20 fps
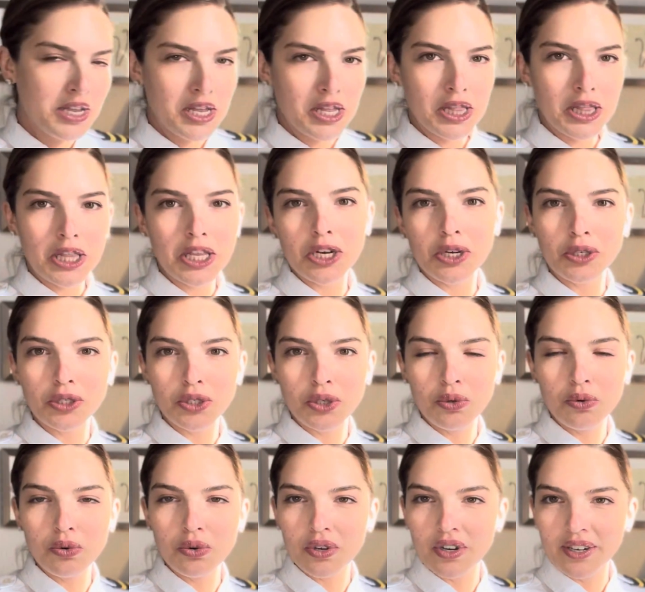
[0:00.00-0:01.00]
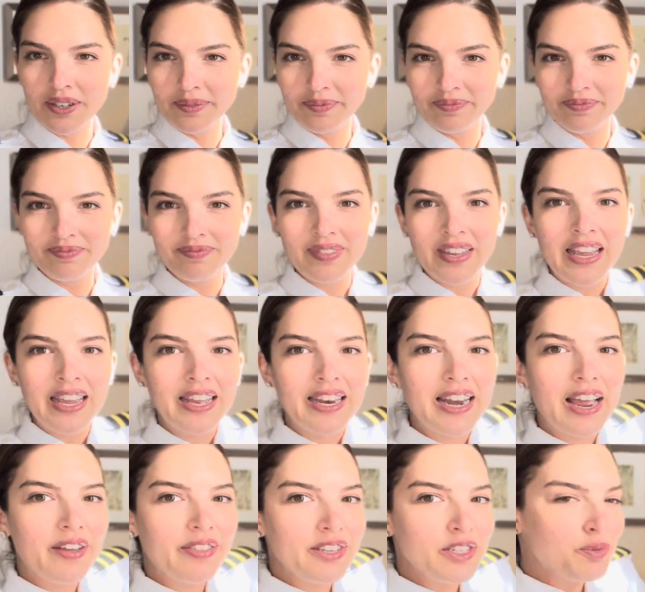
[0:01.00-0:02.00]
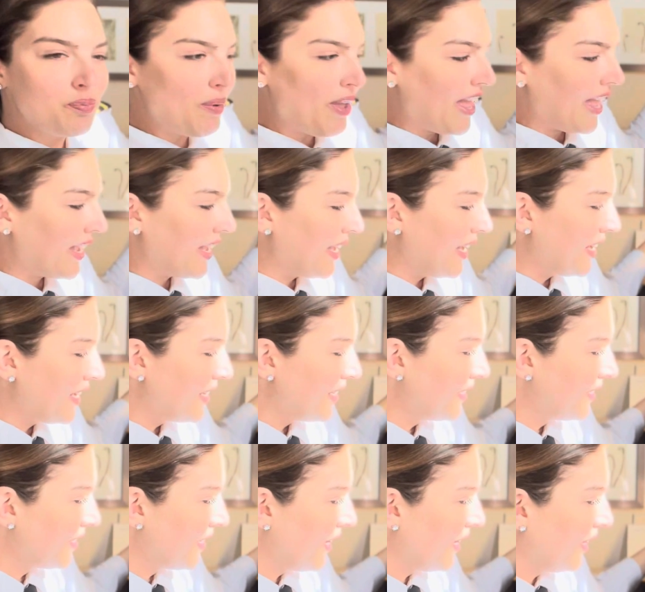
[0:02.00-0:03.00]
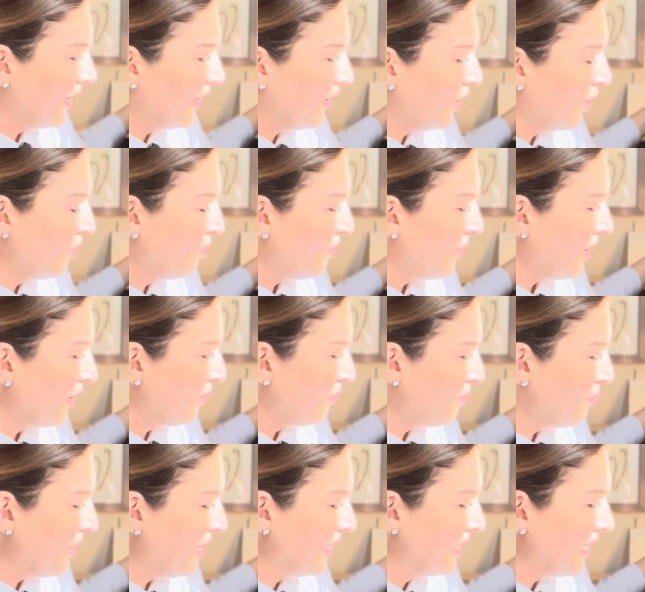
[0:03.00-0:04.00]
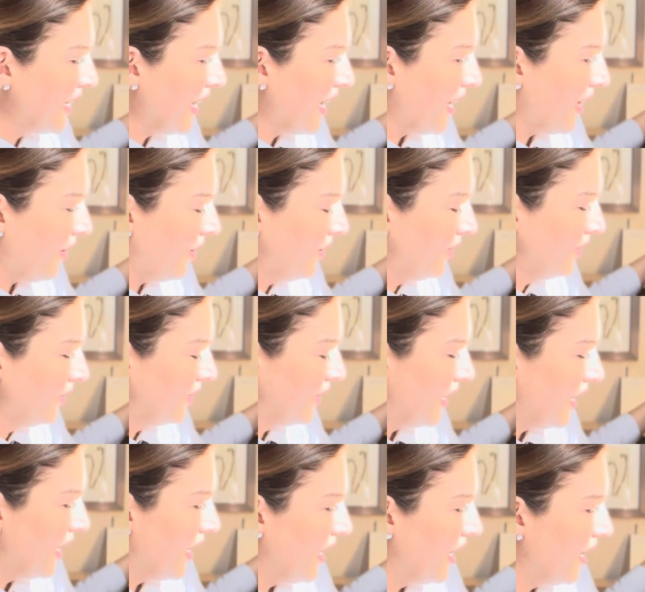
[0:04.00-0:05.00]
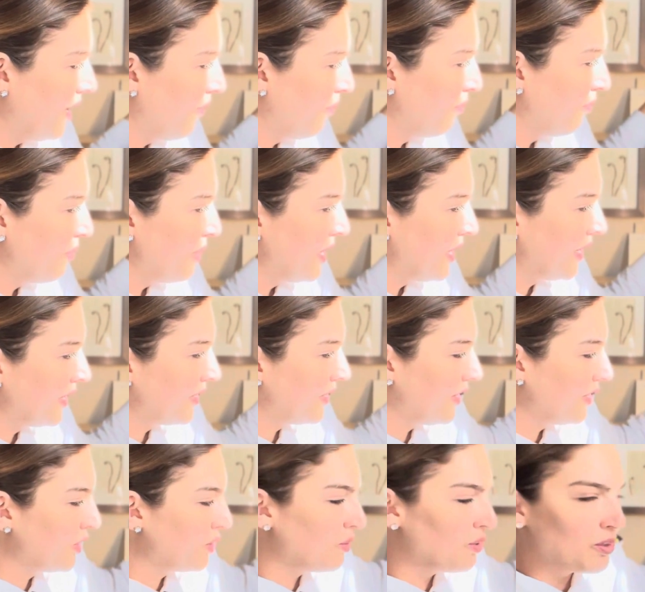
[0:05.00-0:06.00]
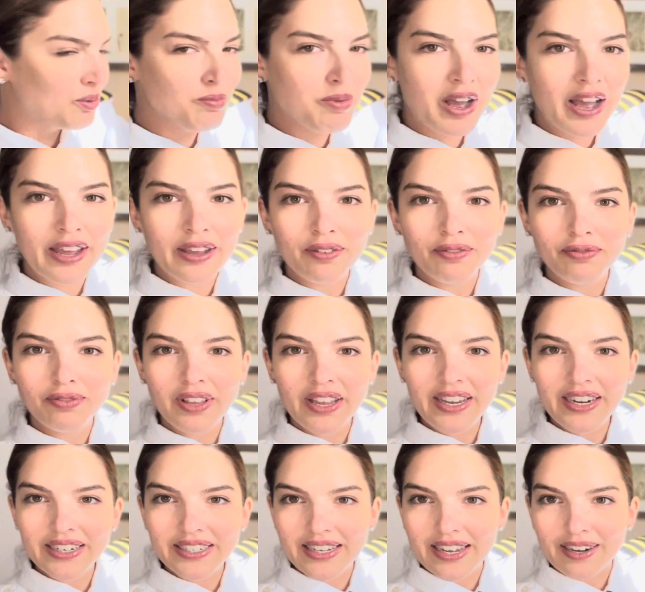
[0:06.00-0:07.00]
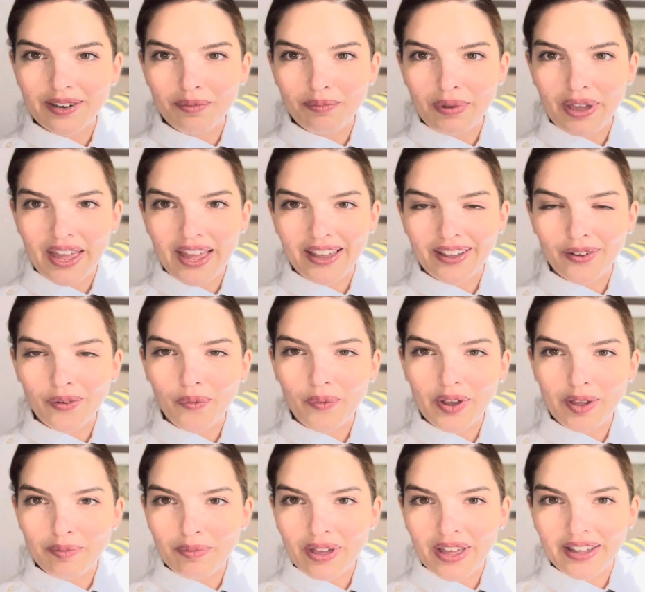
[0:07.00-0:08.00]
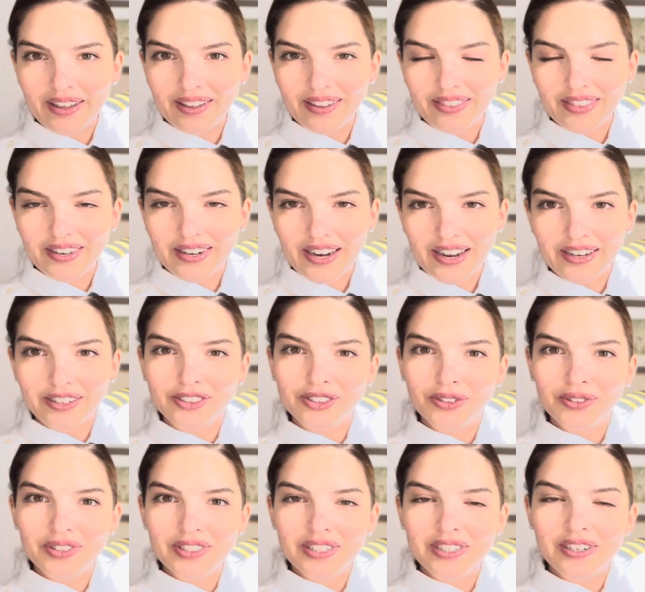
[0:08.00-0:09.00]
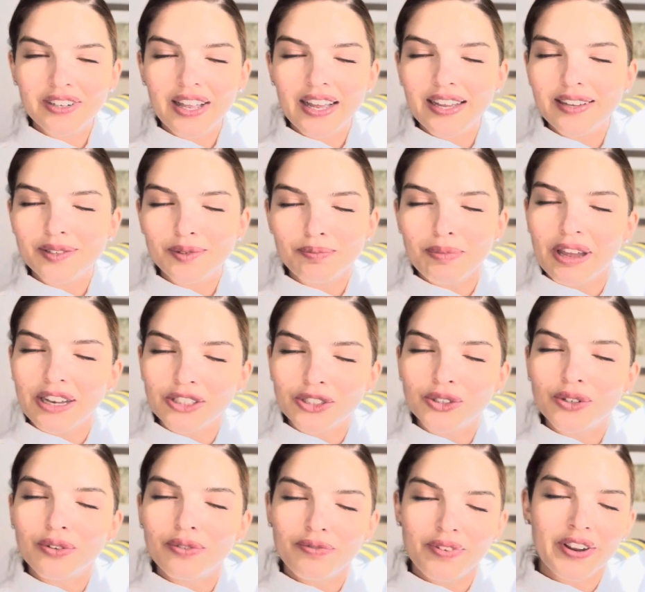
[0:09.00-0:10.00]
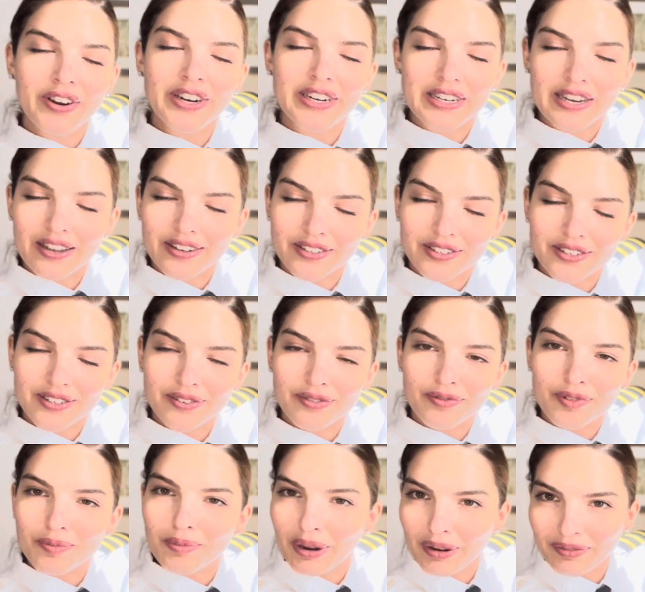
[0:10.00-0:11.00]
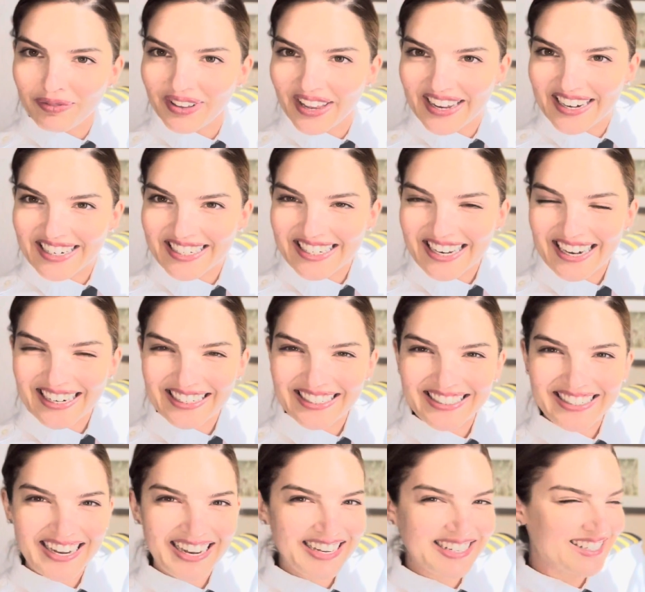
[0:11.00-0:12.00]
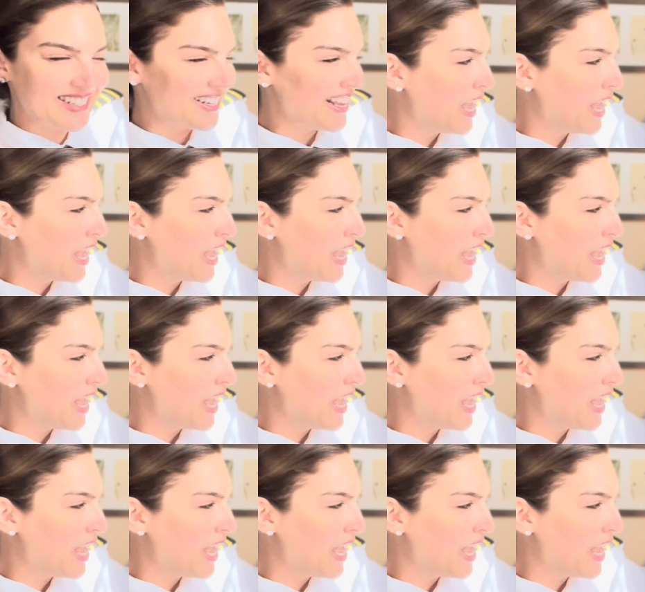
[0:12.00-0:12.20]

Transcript: little tour. Now this bag is a little bit beat to hell. Because this was my flight attendant bag way back in the day. So it still has magical fairy dust from my flight attendant days.